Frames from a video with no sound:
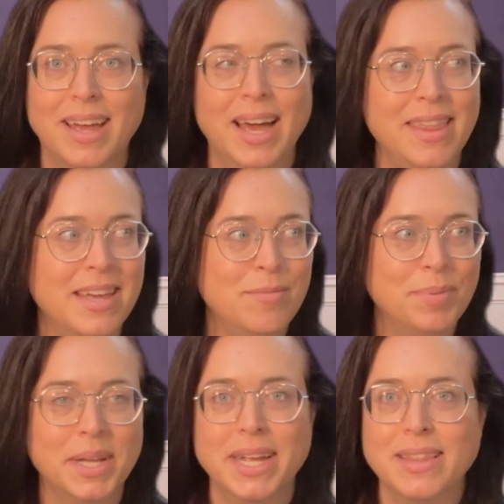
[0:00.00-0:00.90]
and then
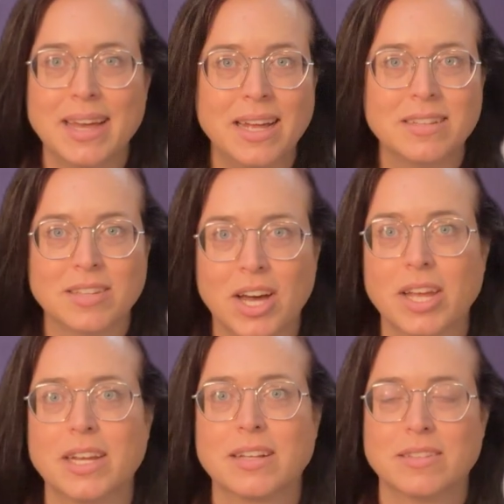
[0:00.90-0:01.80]
playing that
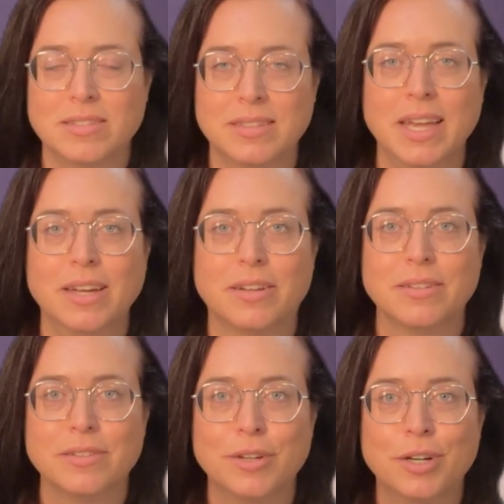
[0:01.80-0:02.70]
tonic scale
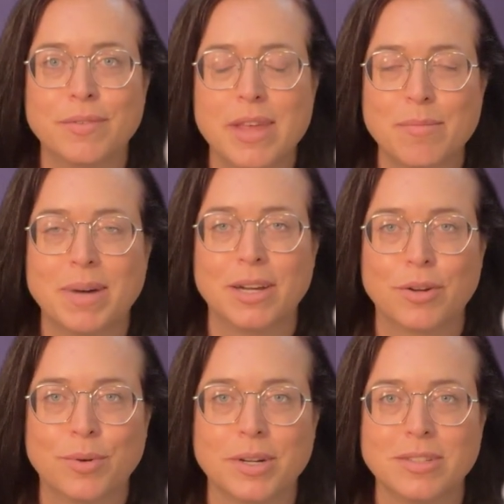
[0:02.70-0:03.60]
over that minor
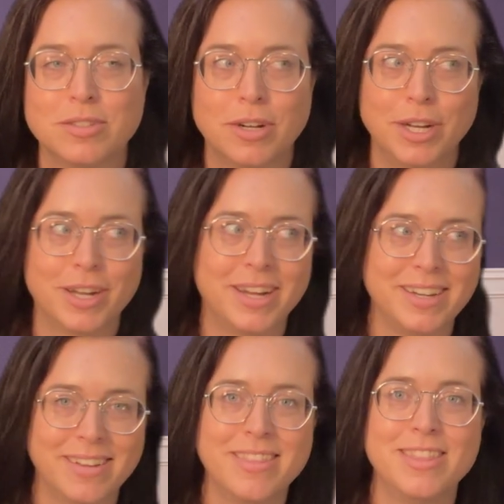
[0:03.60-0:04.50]
chord, starting
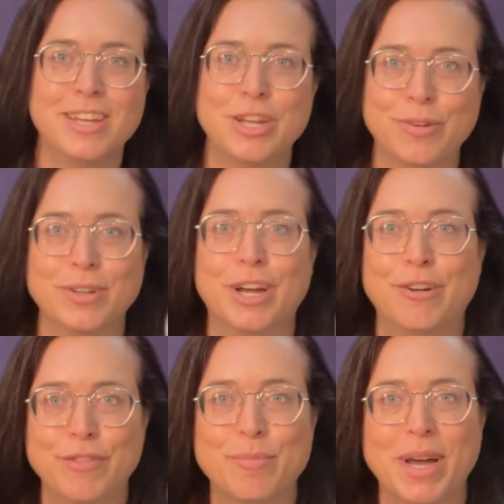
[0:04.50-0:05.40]
on the note
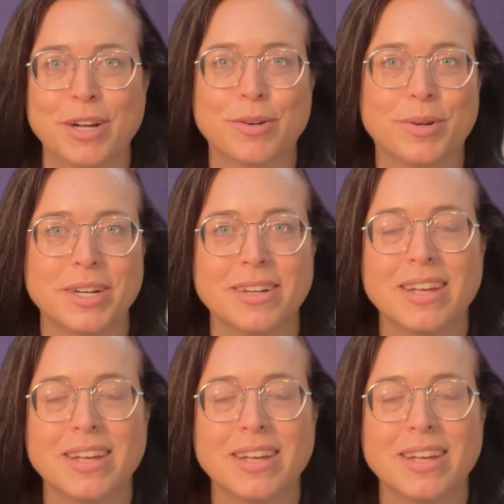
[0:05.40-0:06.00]
of the minor chord.